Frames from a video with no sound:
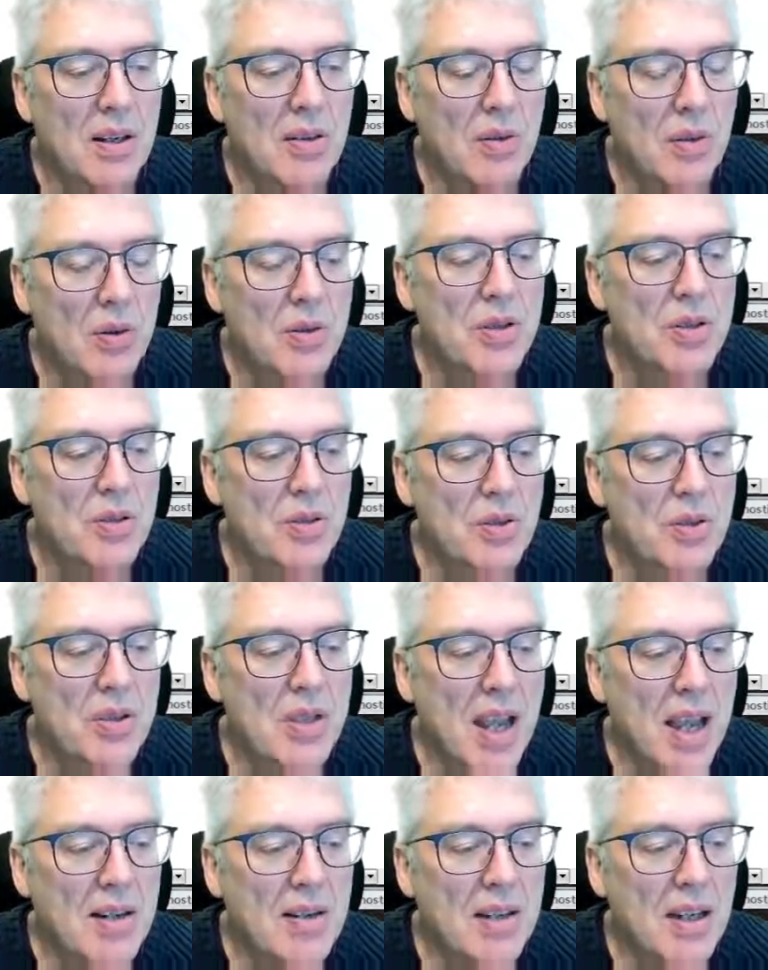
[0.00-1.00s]
also
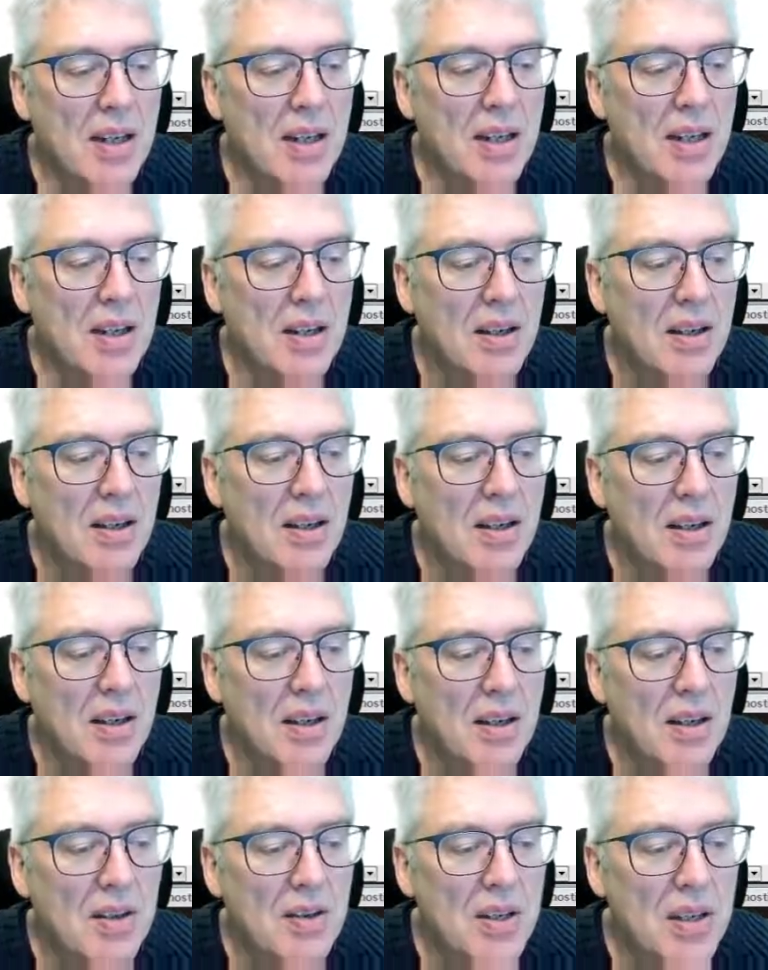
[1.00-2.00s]
static.
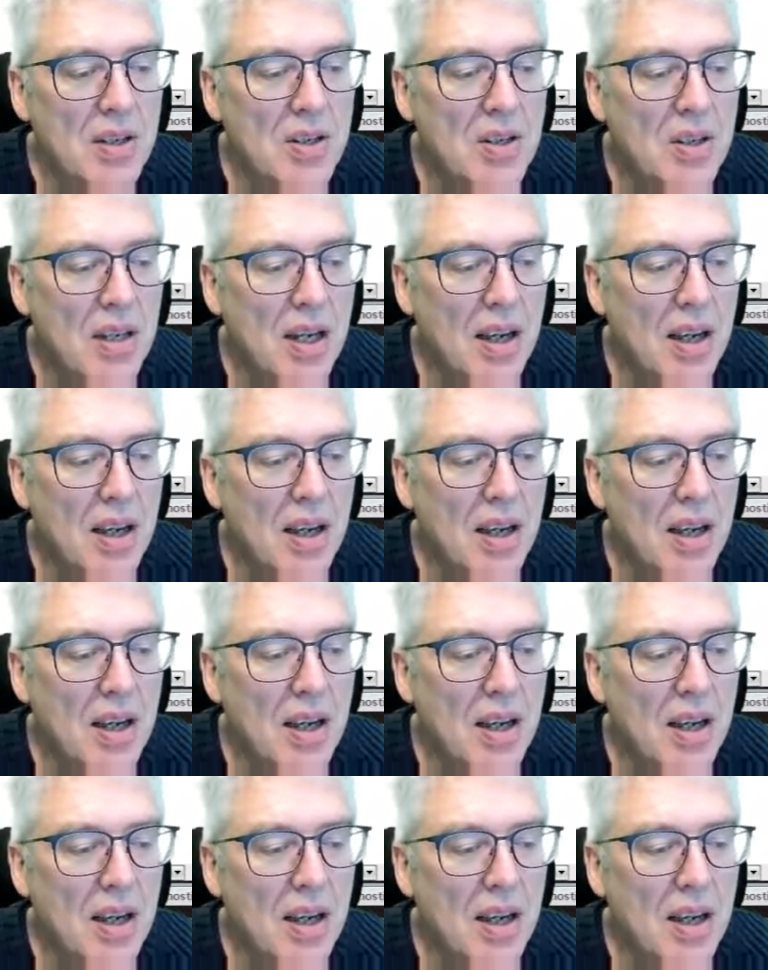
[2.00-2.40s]
This